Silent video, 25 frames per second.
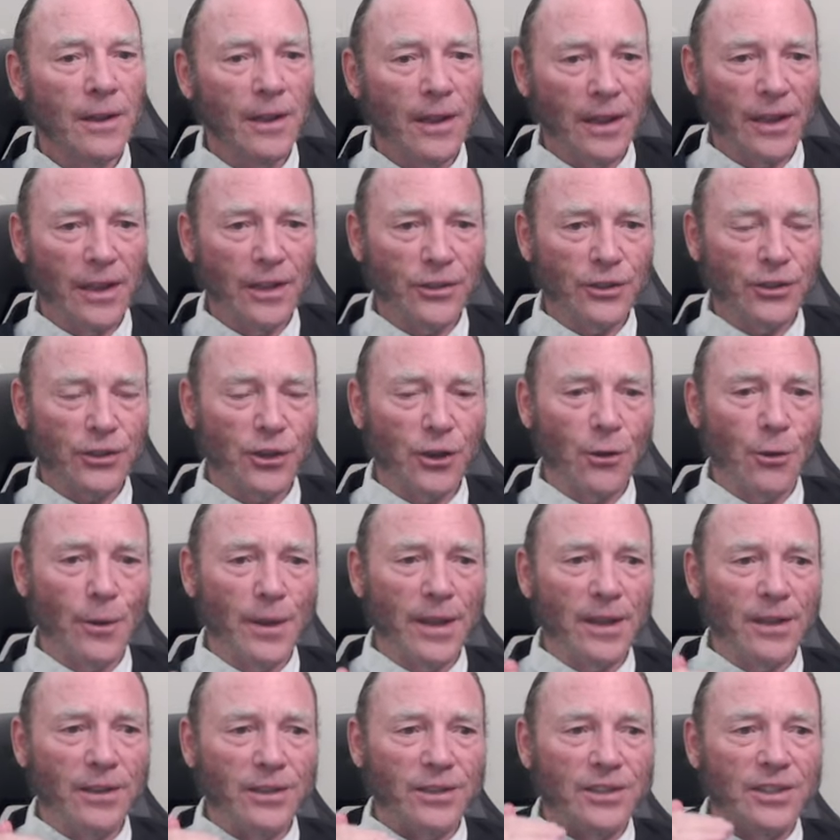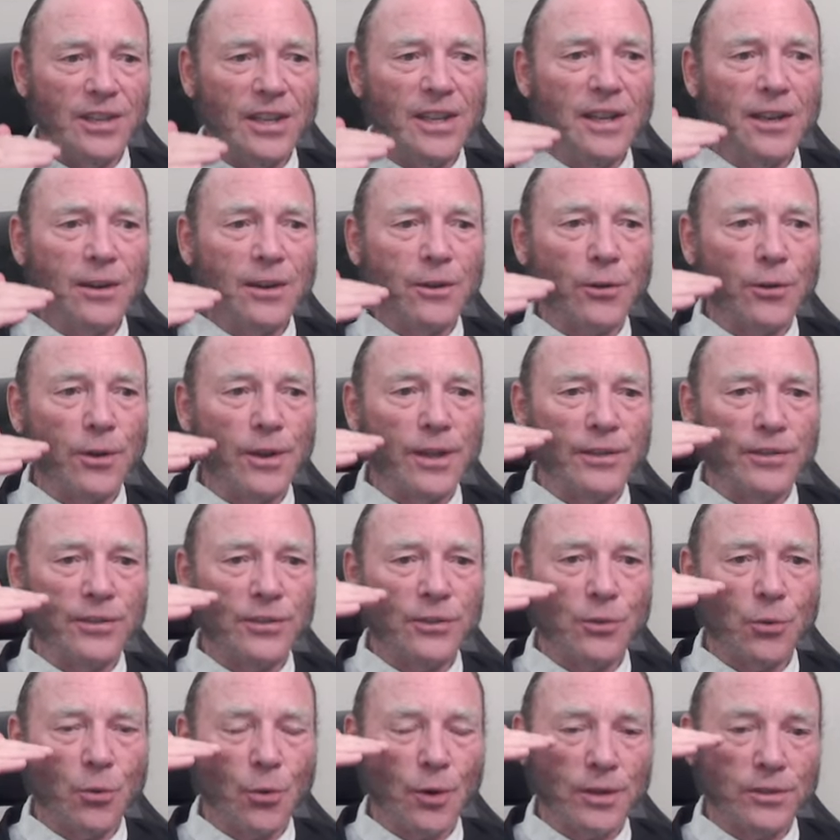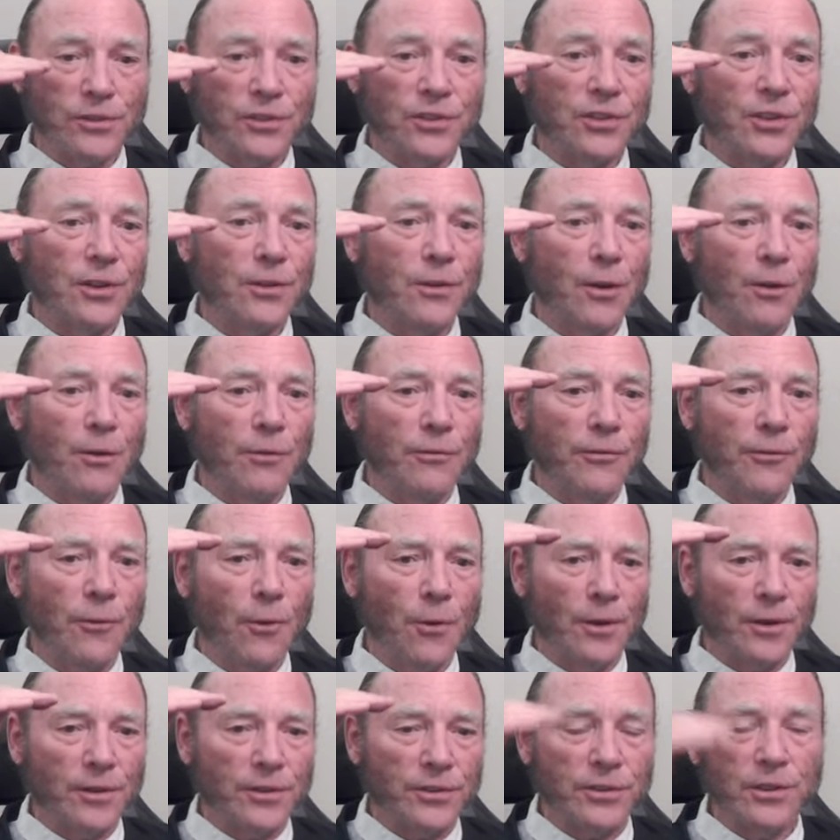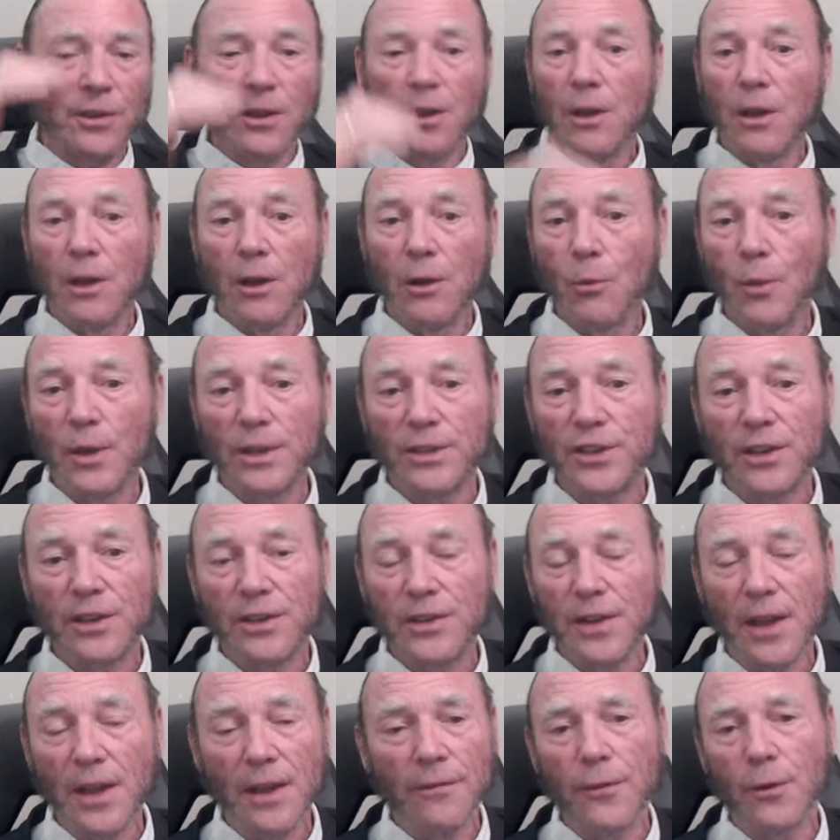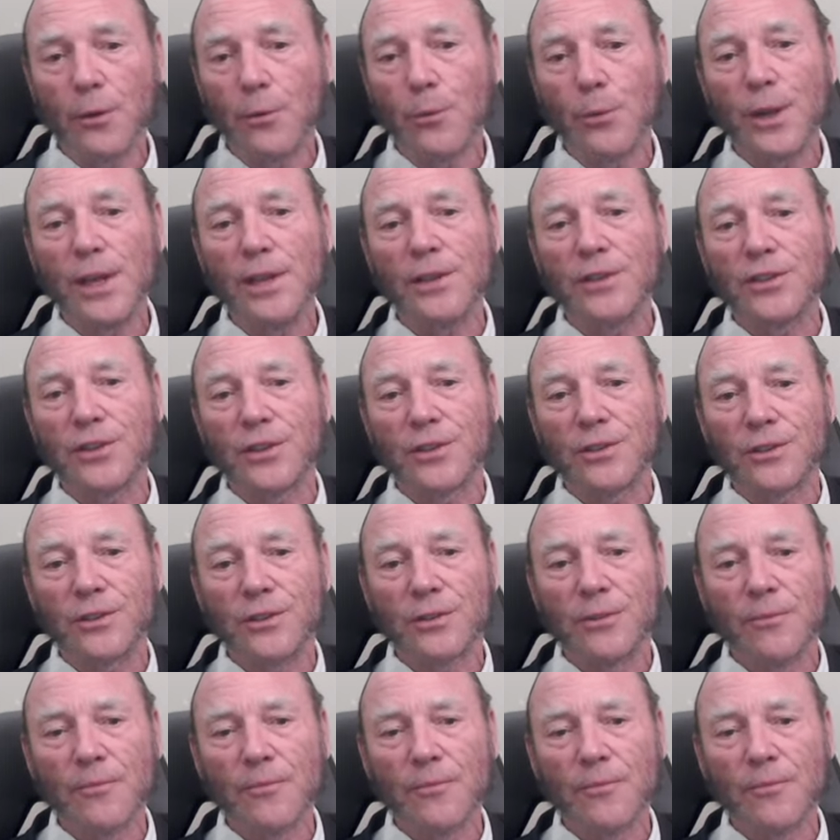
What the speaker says: is showing a decrease towards zero force, which it never reaches.